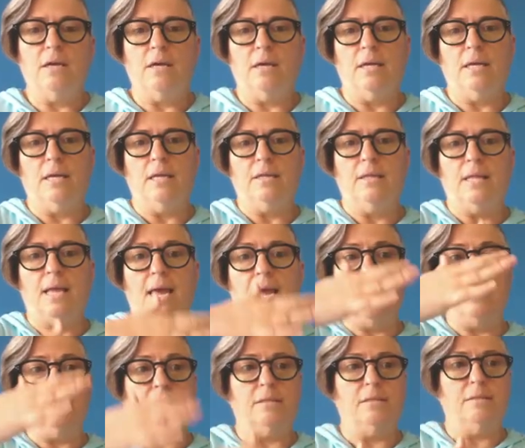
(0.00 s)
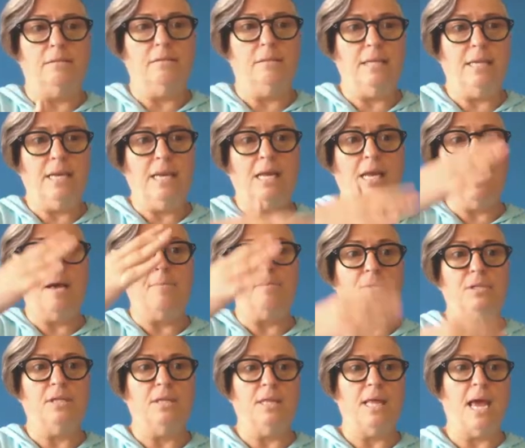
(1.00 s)
in that leading up
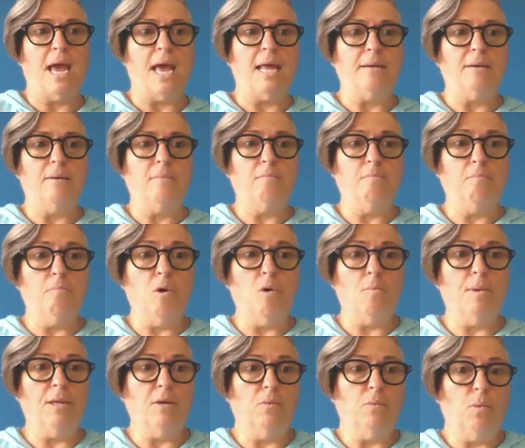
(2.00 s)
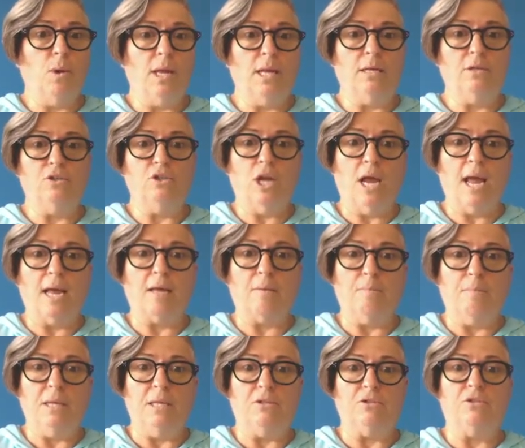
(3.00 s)
to that moment when Jack
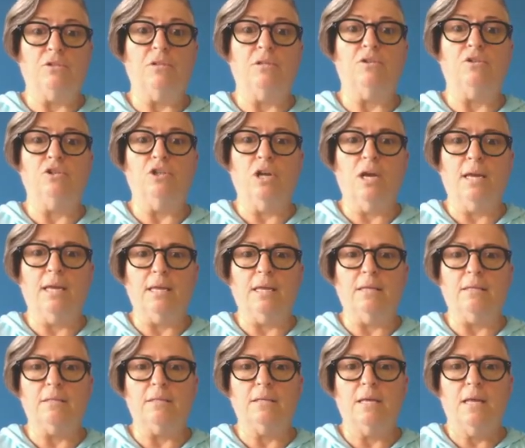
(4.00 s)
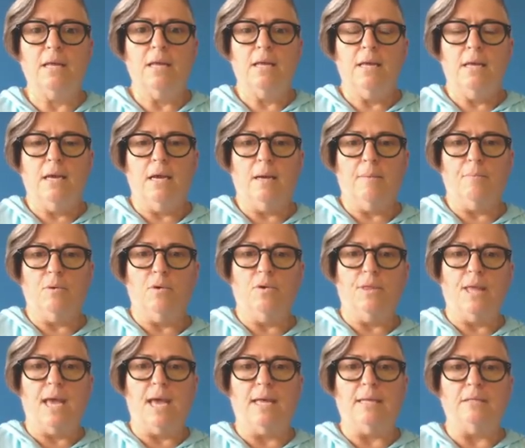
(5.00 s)
meets the giant, or
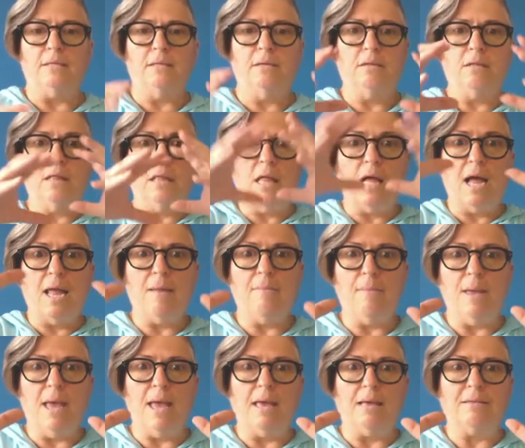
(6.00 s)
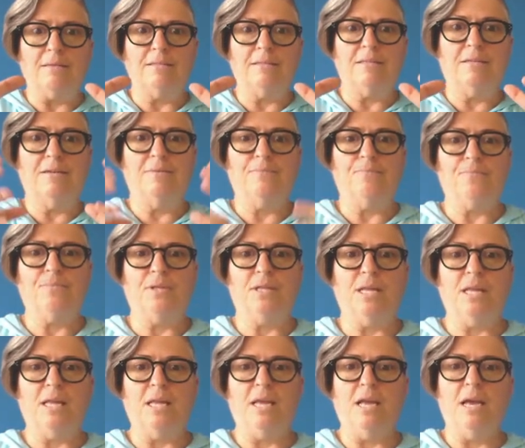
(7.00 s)
that climax
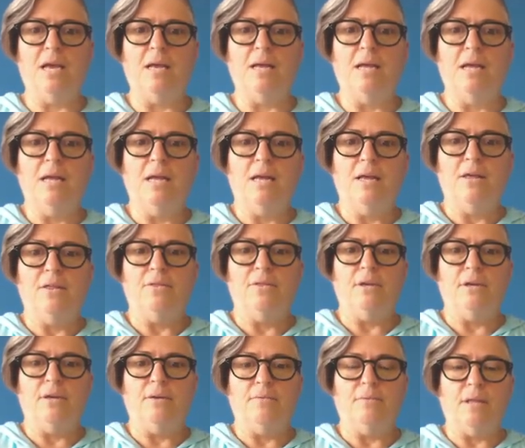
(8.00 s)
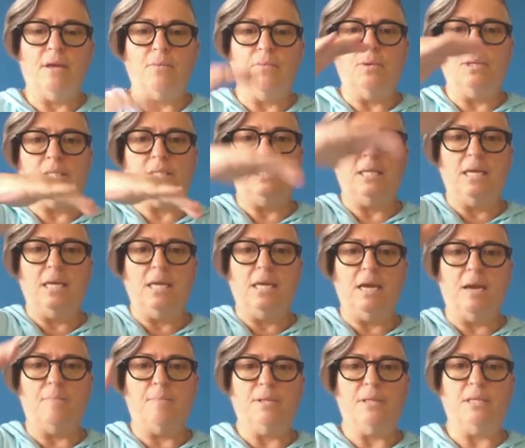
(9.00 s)
that we see
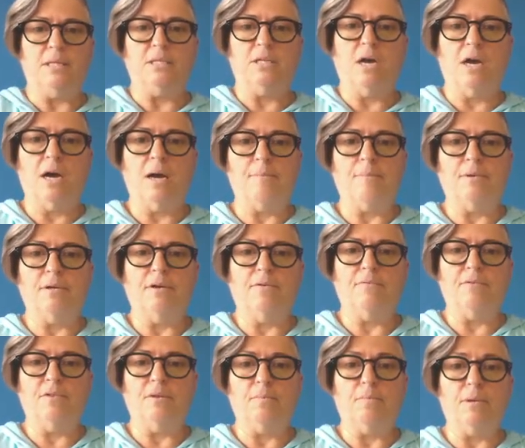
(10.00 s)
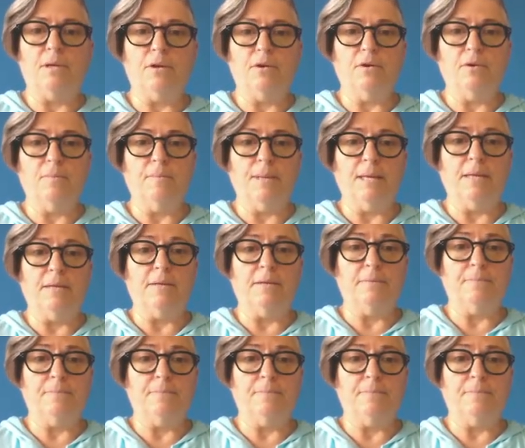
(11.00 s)
up at the top of the pyramid.